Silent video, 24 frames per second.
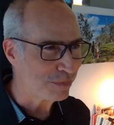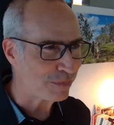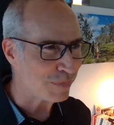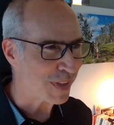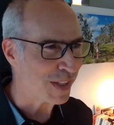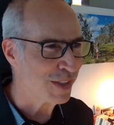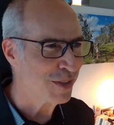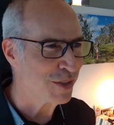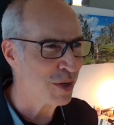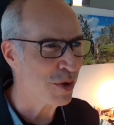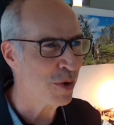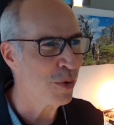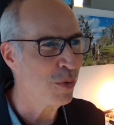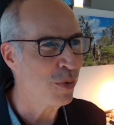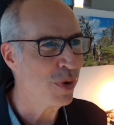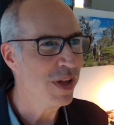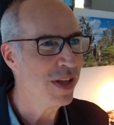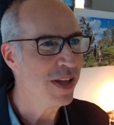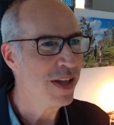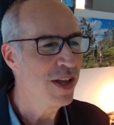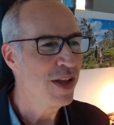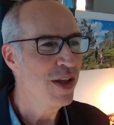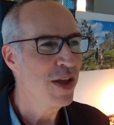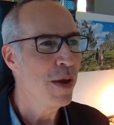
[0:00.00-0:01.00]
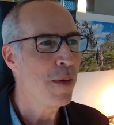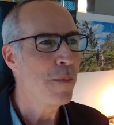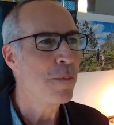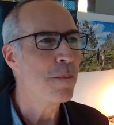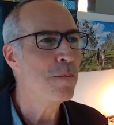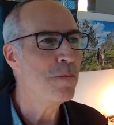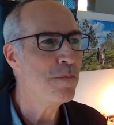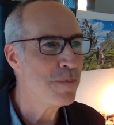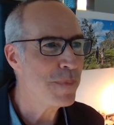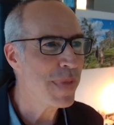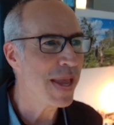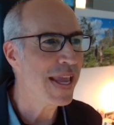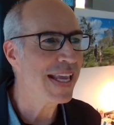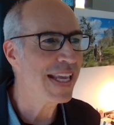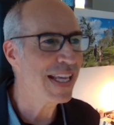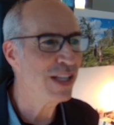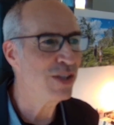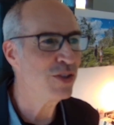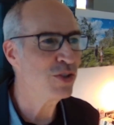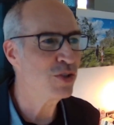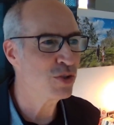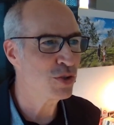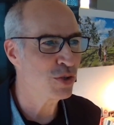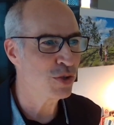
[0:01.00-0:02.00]
So making
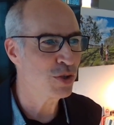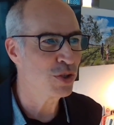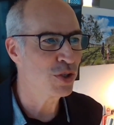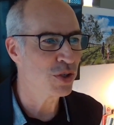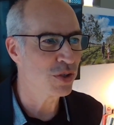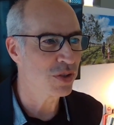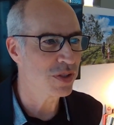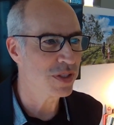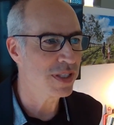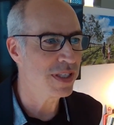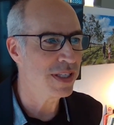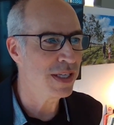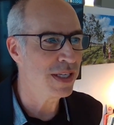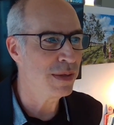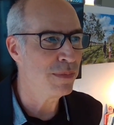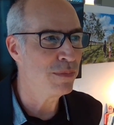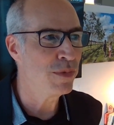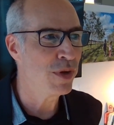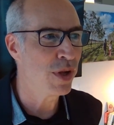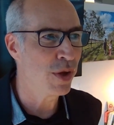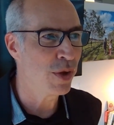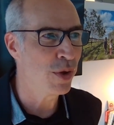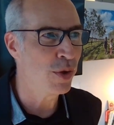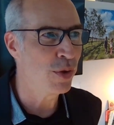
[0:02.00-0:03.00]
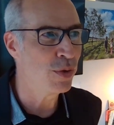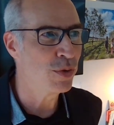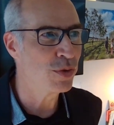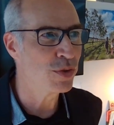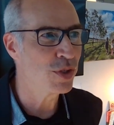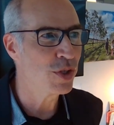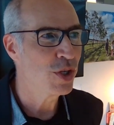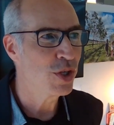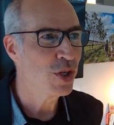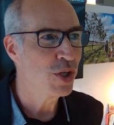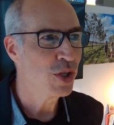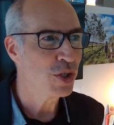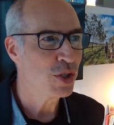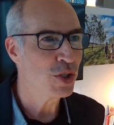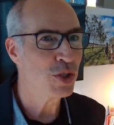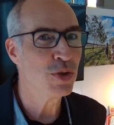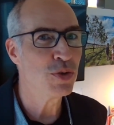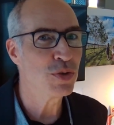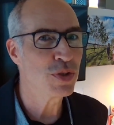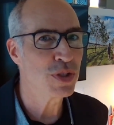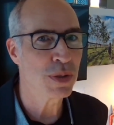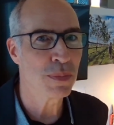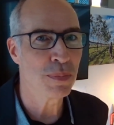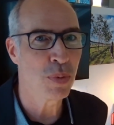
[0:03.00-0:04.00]
sure your team knows you
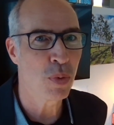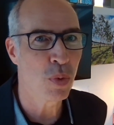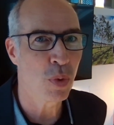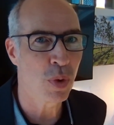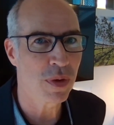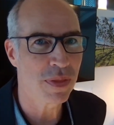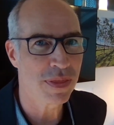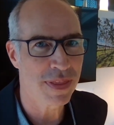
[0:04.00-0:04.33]
support